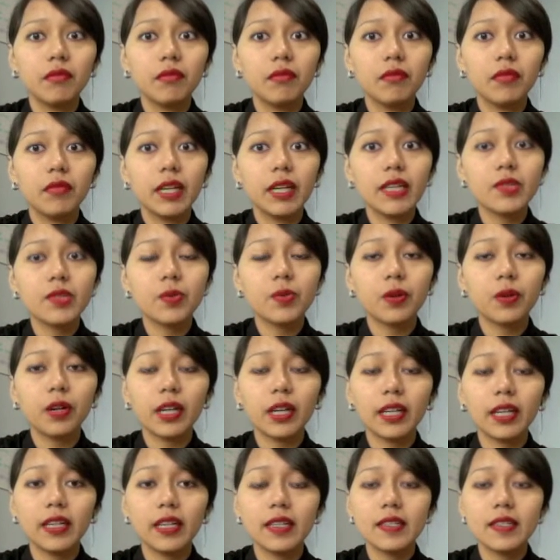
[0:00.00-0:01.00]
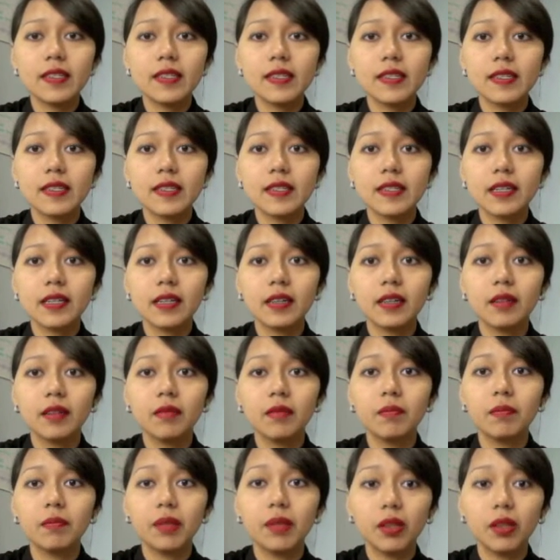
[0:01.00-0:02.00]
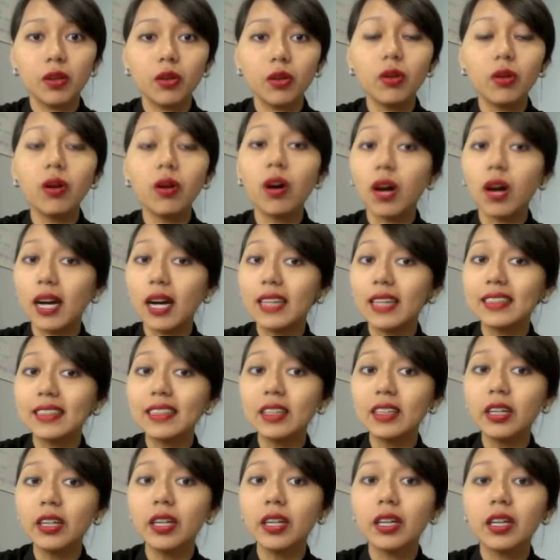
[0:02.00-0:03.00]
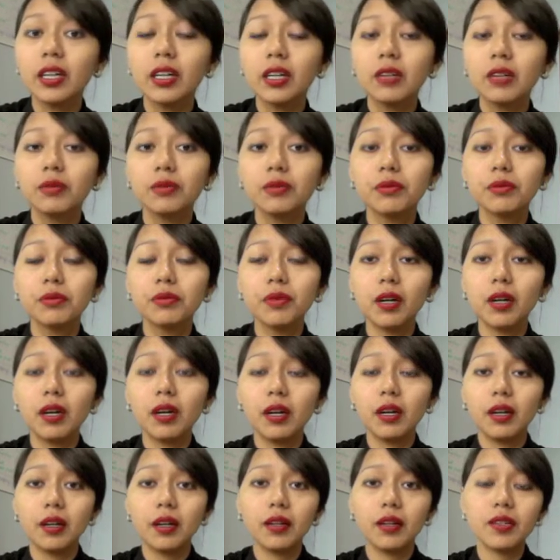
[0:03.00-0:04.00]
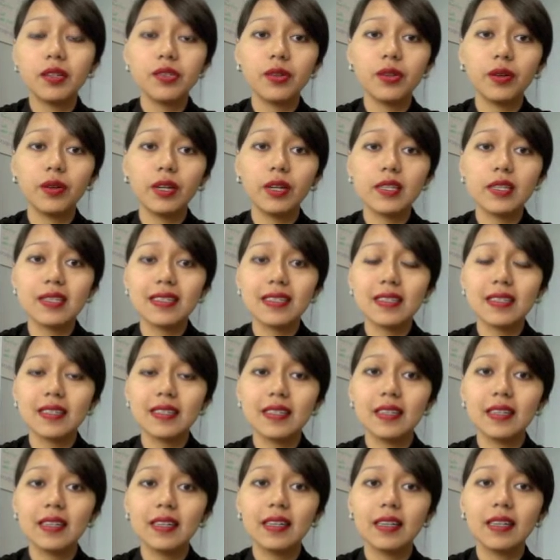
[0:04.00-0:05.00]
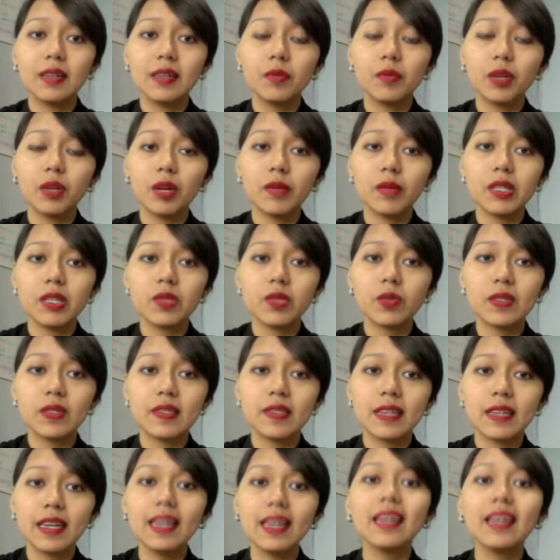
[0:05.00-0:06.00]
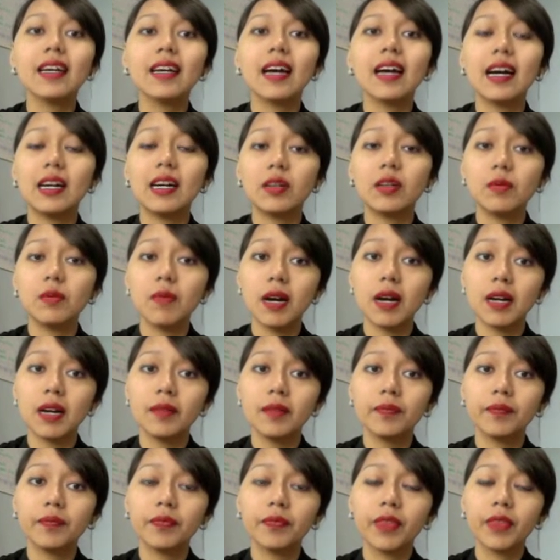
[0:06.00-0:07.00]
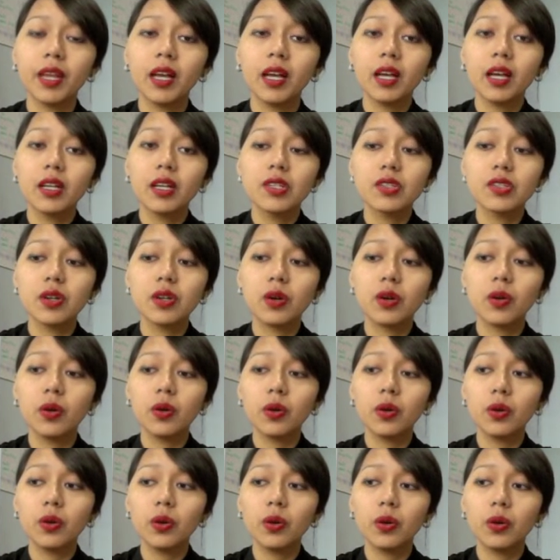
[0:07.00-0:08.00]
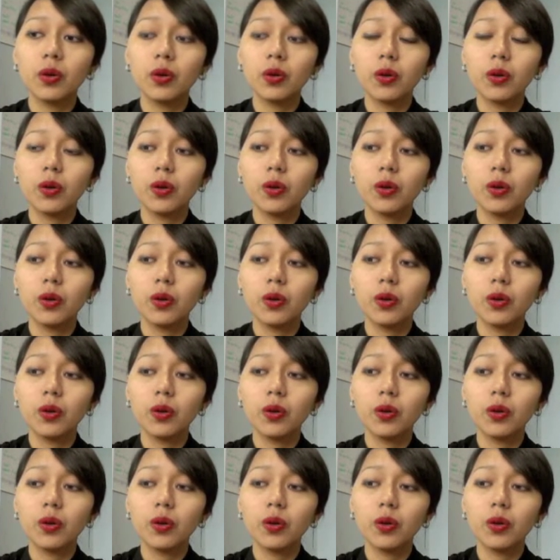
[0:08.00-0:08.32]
Next word is below or under. So it's in Burmese we say outma. So